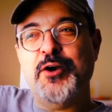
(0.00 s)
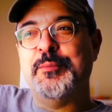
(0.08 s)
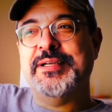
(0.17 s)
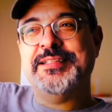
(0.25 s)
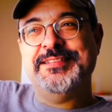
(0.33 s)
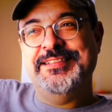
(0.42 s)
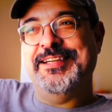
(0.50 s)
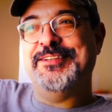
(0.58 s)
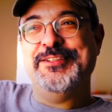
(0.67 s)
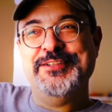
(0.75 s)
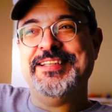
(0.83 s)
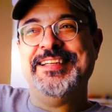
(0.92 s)
No, because
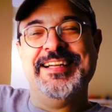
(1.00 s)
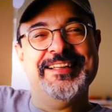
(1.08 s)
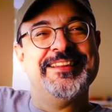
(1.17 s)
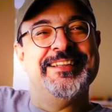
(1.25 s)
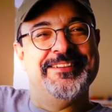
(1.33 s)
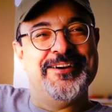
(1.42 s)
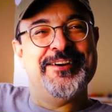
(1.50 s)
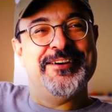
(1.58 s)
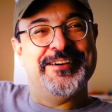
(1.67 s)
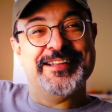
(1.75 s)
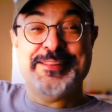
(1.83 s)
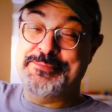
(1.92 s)
they're looking at the
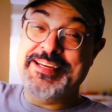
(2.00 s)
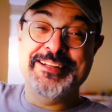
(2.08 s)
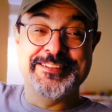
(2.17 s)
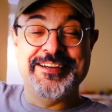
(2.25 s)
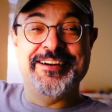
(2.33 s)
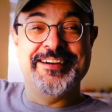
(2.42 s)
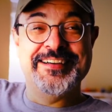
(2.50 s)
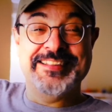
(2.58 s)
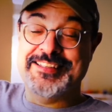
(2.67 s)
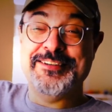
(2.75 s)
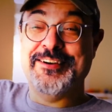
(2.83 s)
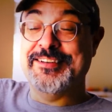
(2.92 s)
dog, at the male dog,
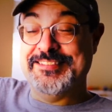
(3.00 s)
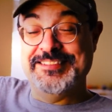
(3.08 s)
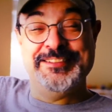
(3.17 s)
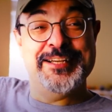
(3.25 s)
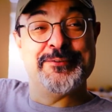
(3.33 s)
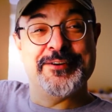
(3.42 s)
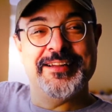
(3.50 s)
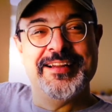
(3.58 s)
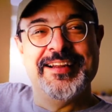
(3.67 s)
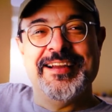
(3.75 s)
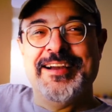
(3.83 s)
at the dog in general,